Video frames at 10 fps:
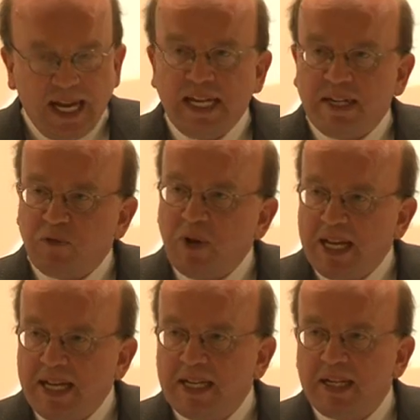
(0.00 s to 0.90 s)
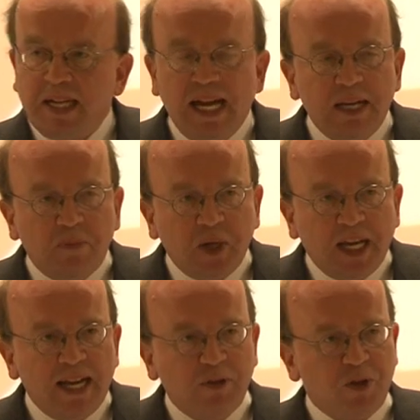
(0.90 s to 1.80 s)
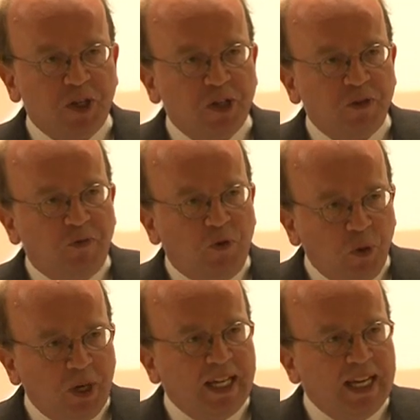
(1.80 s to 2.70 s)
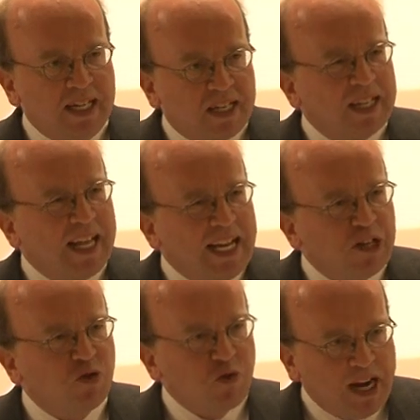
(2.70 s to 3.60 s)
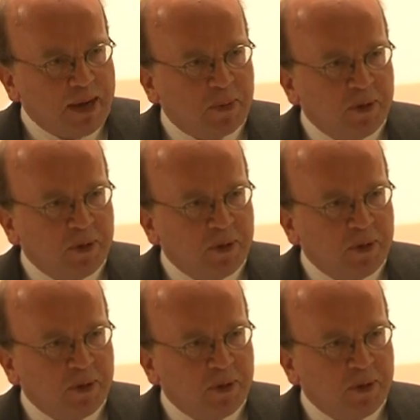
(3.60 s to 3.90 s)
And if we hear anybody else falling into that trap,